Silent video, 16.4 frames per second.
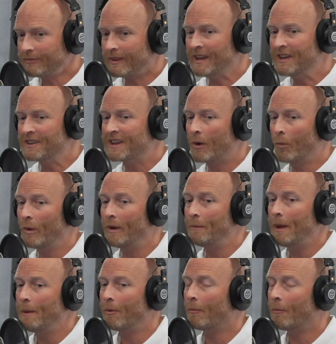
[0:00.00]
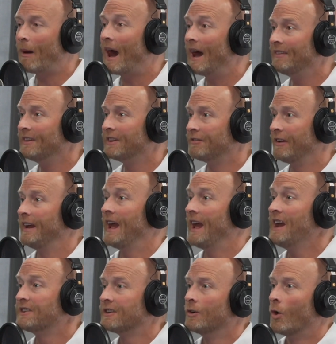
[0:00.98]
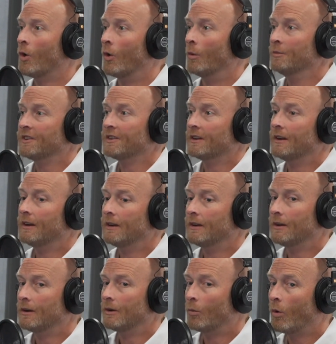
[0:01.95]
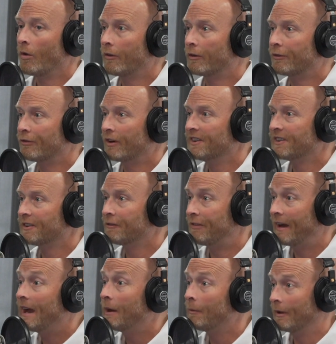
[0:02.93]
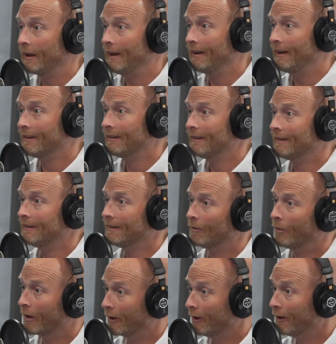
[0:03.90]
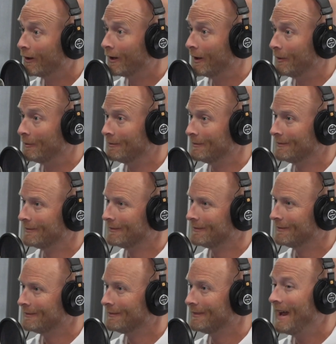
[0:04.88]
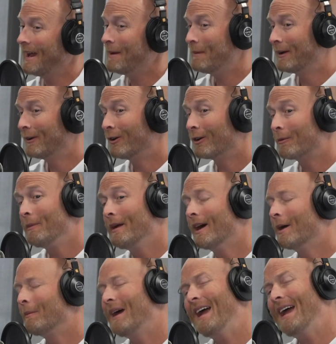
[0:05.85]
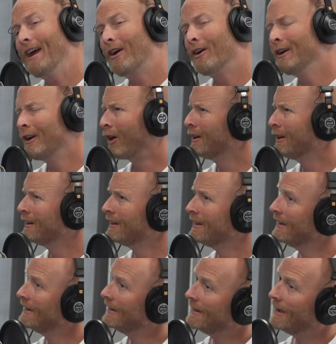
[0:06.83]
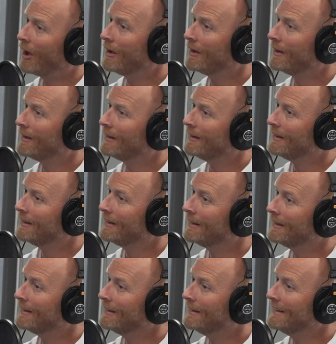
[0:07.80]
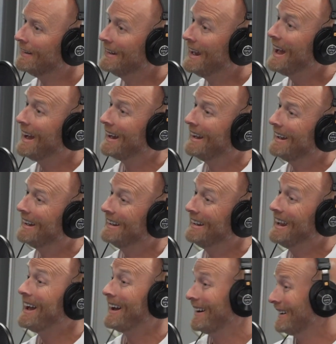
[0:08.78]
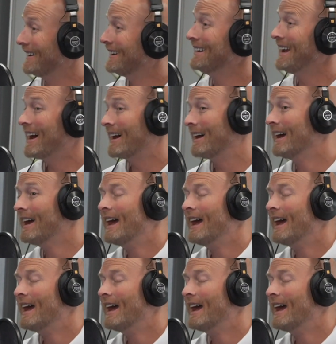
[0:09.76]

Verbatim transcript: is that when people buy these vacation homes, well, their friends and family want to hook up. Oh, yeah. Hey, man, hook me up. Hey, are you? Are you Hey, you gonna be out there this weekend. Yeah, yeah, yeah.